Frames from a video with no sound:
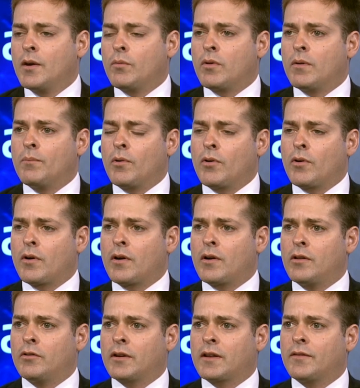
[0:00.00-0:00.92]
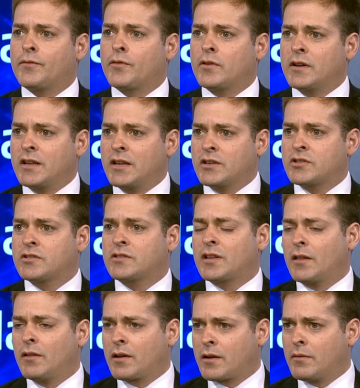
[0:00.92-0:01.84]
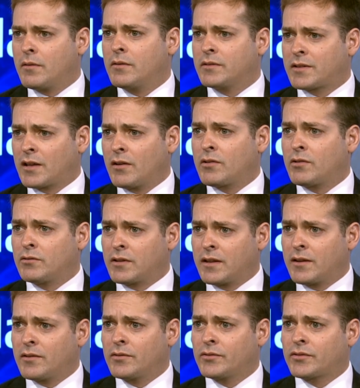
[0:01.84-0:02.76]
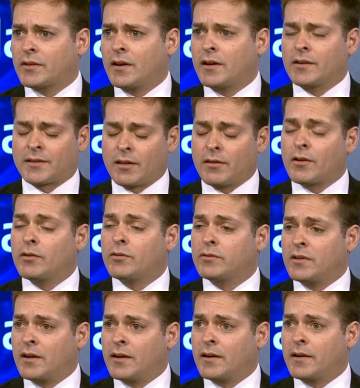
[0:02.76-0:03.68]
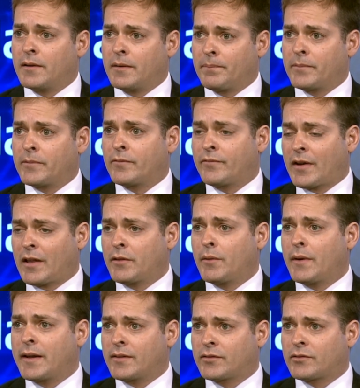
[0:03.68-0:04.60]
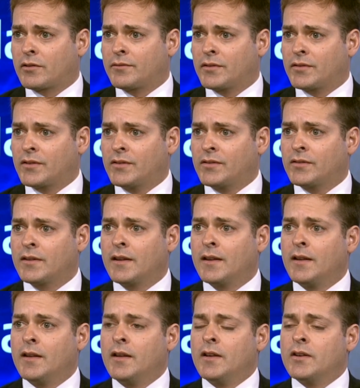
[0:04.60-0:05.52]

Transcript: We're more looking for niche telco deals, value-added services. Okay.